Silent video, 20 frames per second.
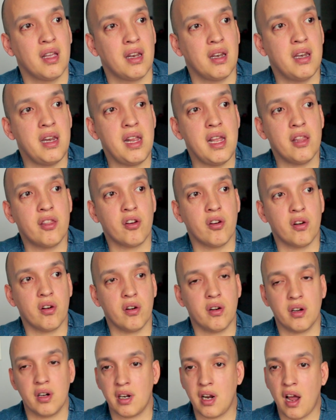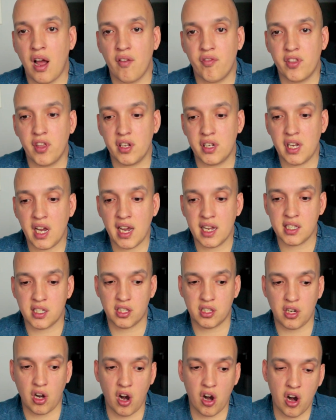Neither of the
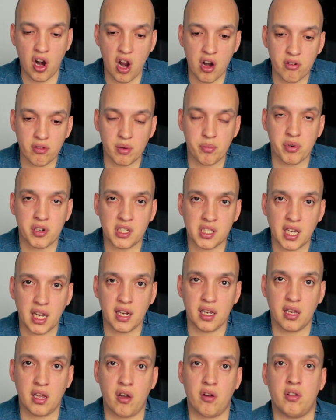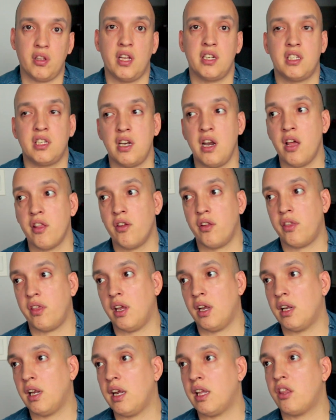tests are 100% though. That's another
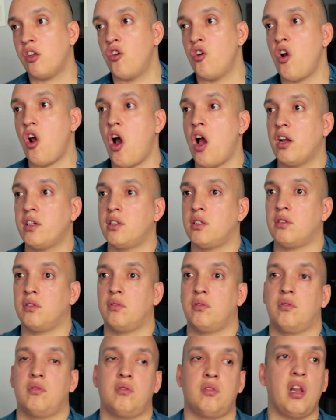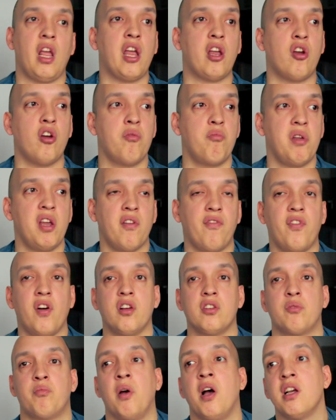thing. Like they're not, it could be a
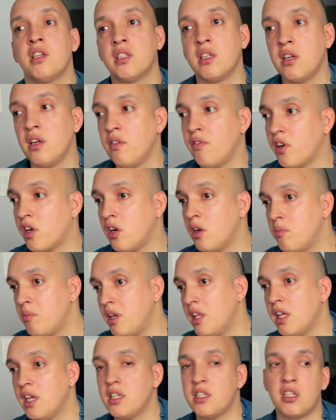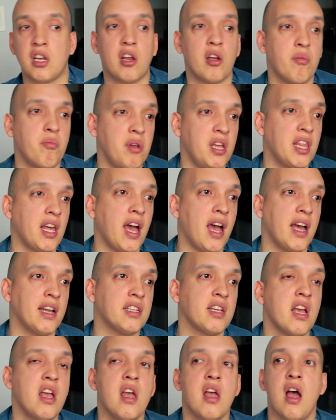false positive, it could be this, it could be
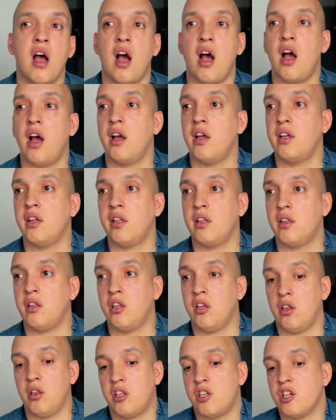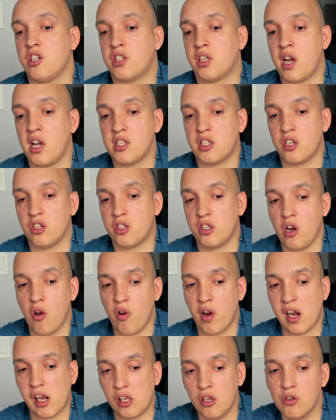that. Just because there's
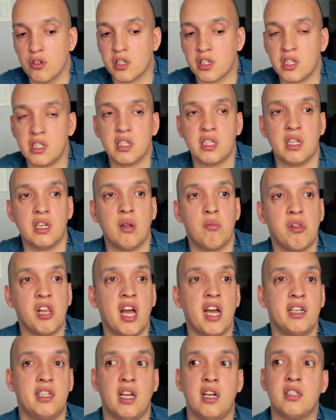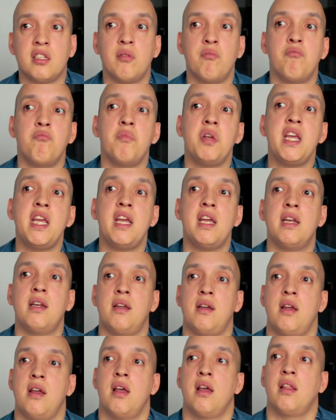no inclusions in the blood doesn't
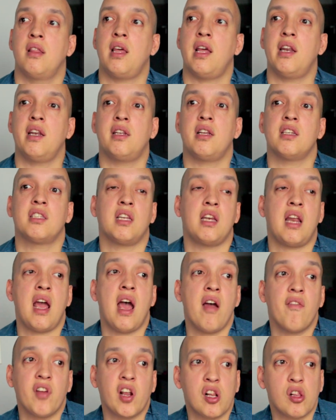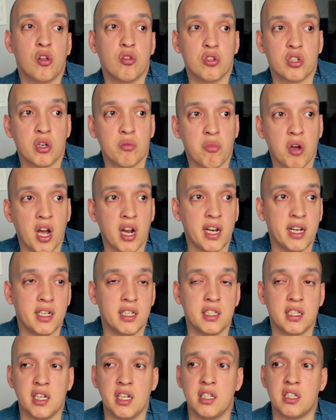mean that it doesn't have inclusion body
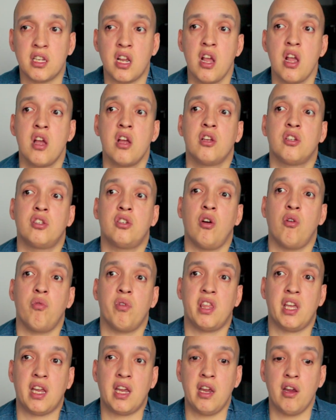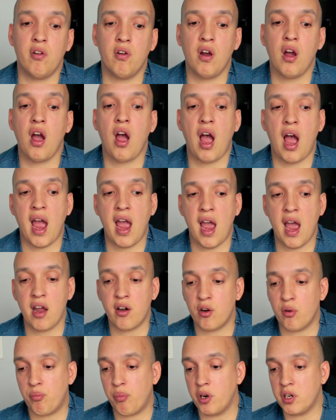disease. So with Akira, I
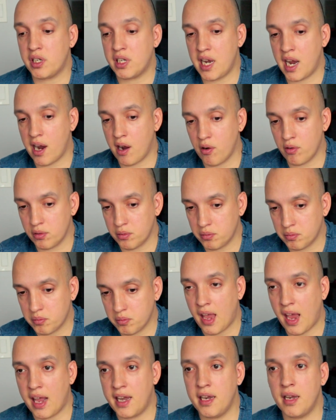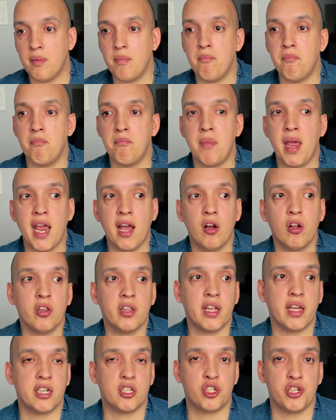had her put down, and the male
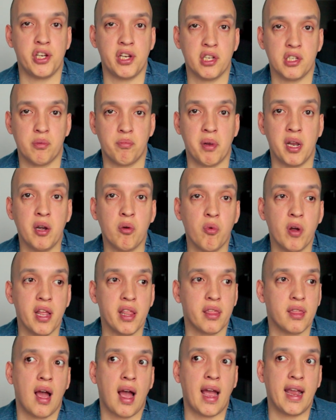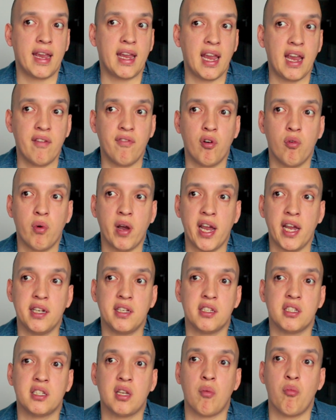that she has been with, I gave away
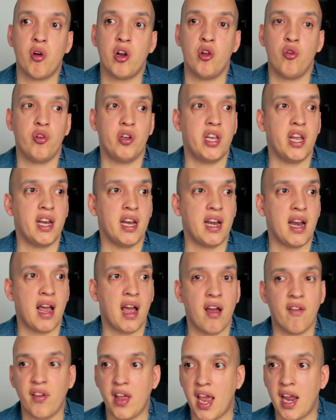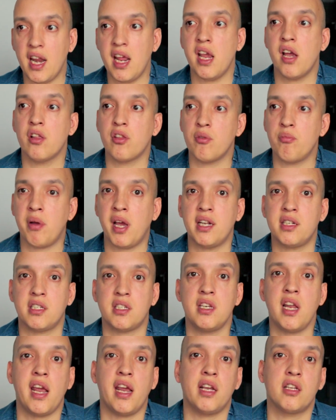to someone who didn't have any other pet
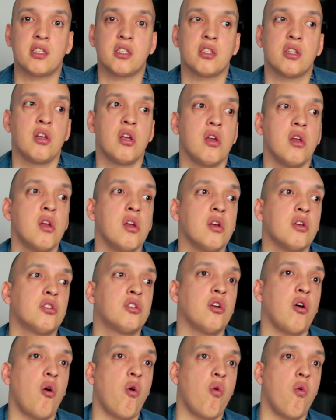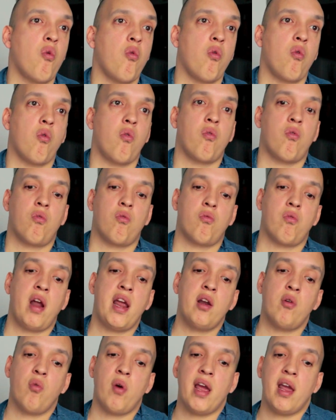snakes. So
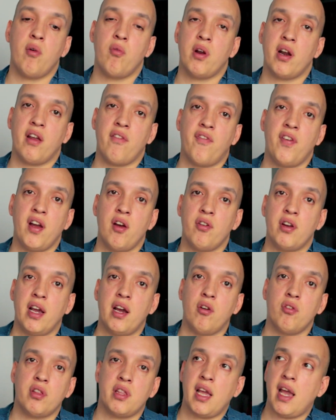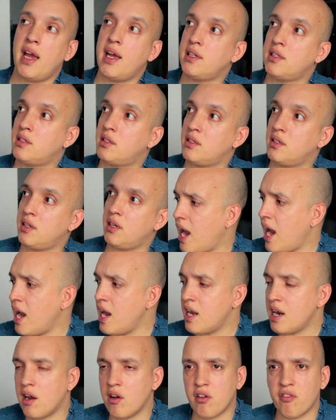right away when I found out that
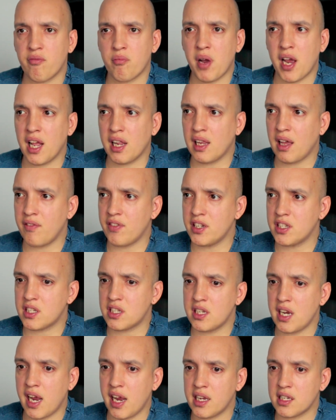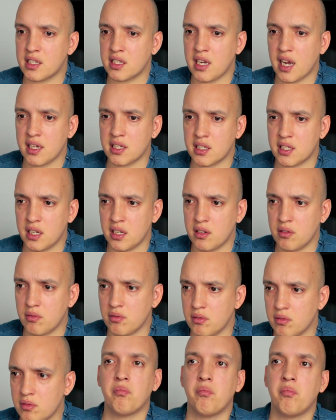8 out of my 11 snakes tested
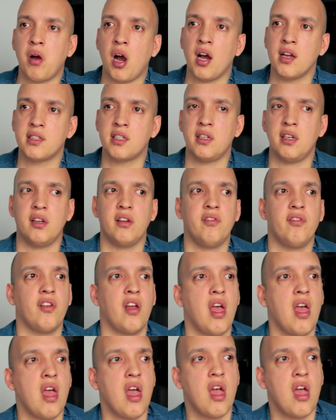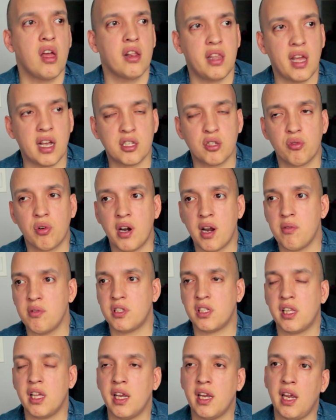positive, that's what I
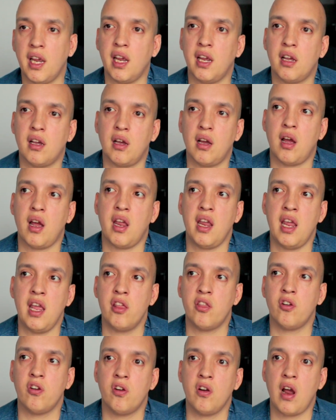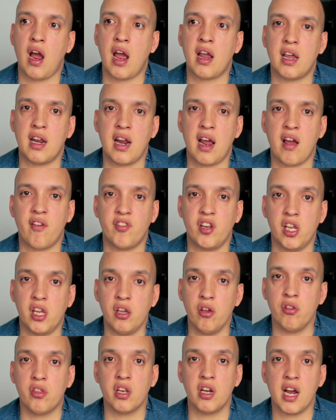was thinking. Either I'm gonna have to
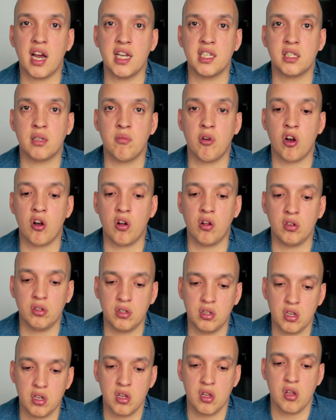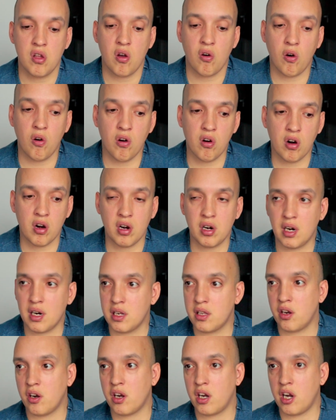euthanize them all, or
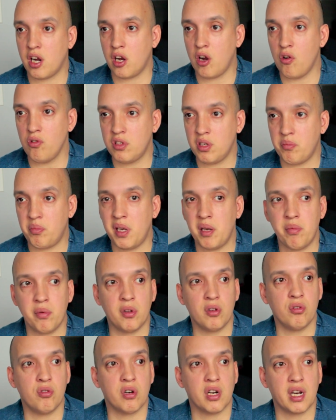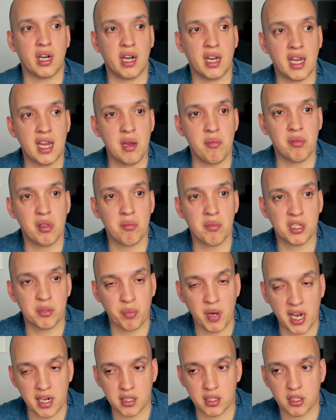they're gonna go to people who are gonna keep them as
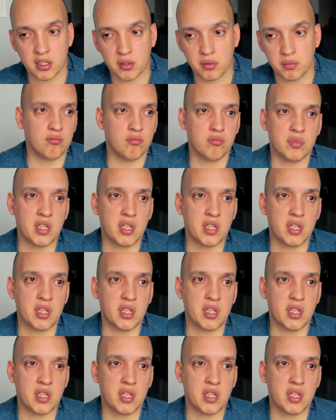pets.